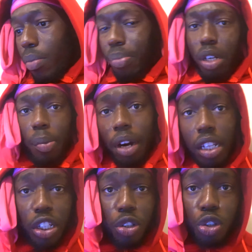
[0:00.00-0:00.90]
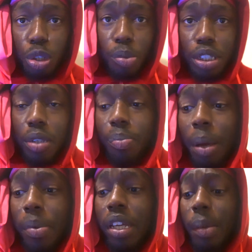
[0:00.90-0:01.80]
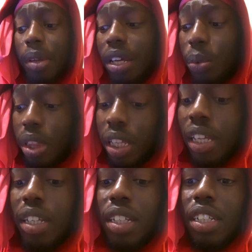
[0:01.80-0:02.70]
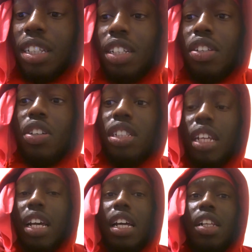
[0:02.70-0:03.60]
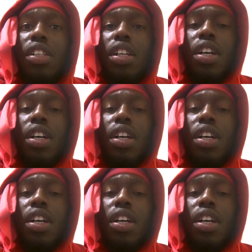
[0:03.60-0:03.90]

But apparently, YouTube is might be coming out with like a TikTok style